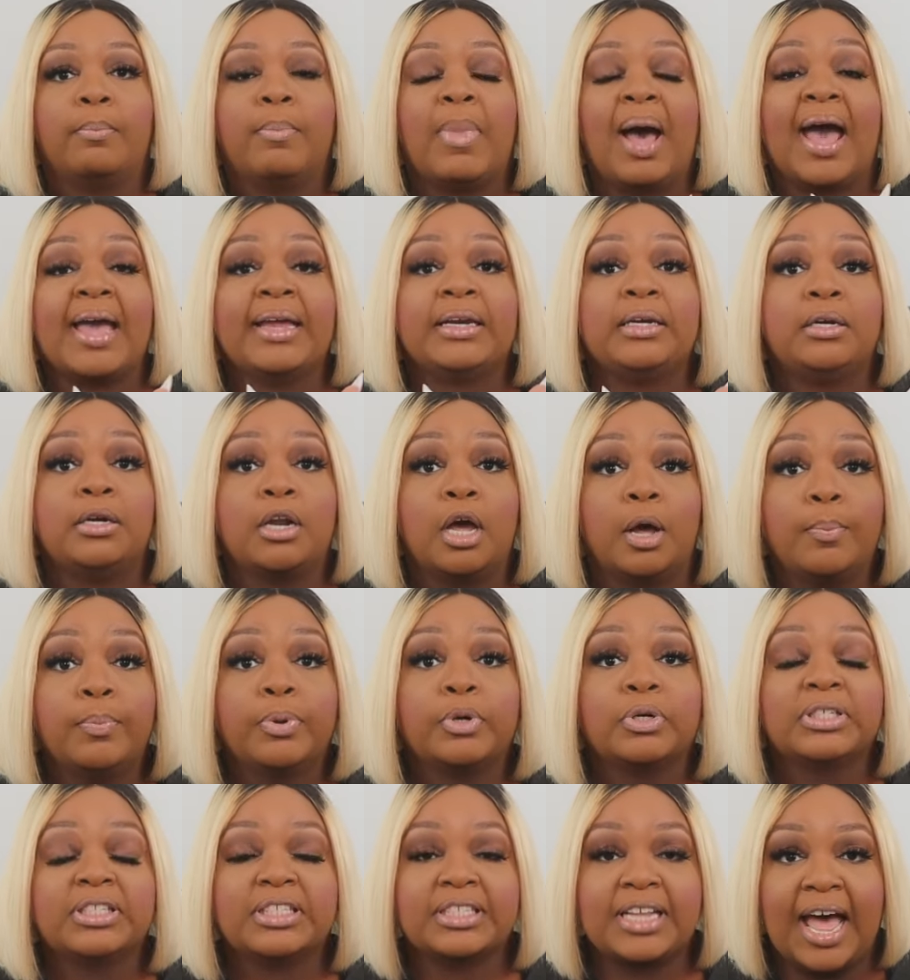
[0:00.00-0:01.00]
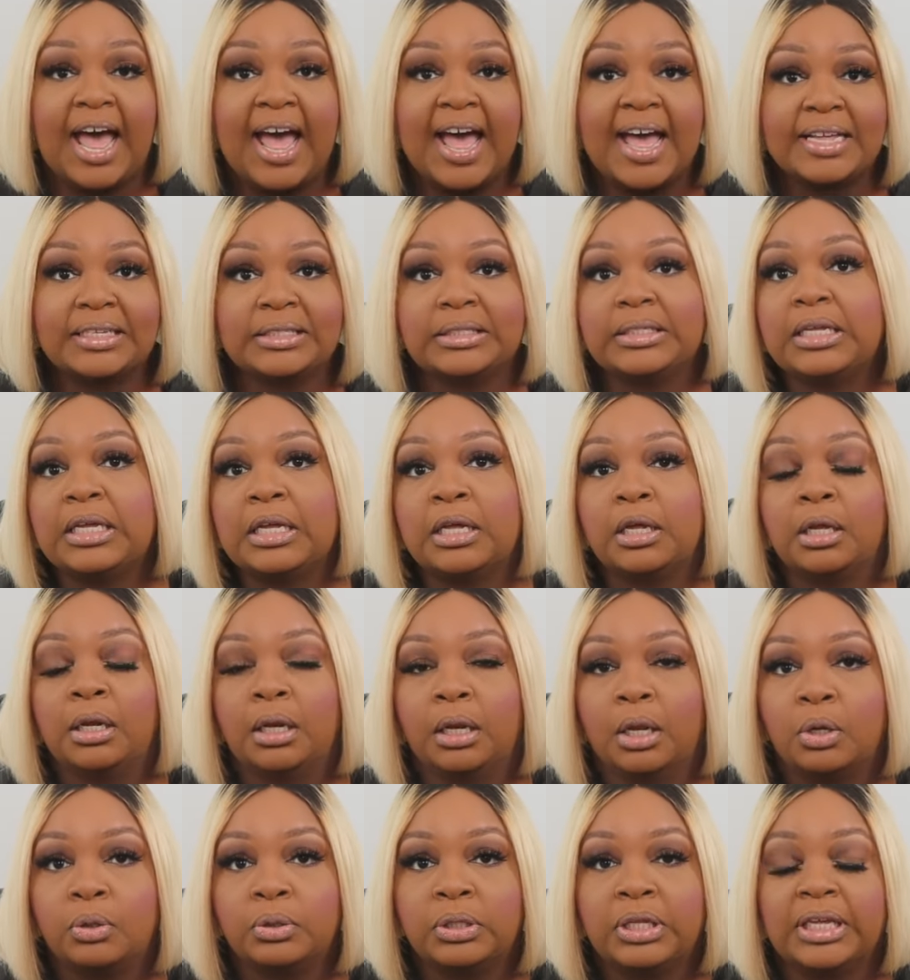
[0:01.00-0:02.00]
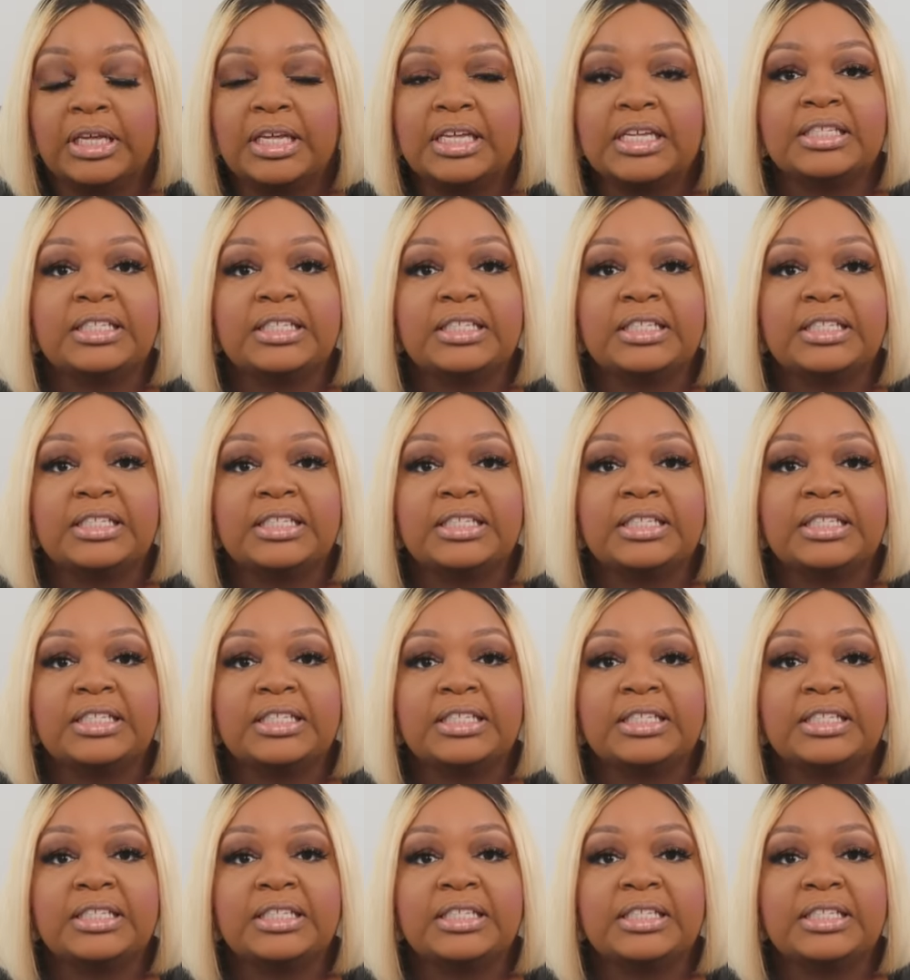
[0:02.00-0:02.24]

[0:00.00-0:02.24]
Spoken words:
My number size in clothing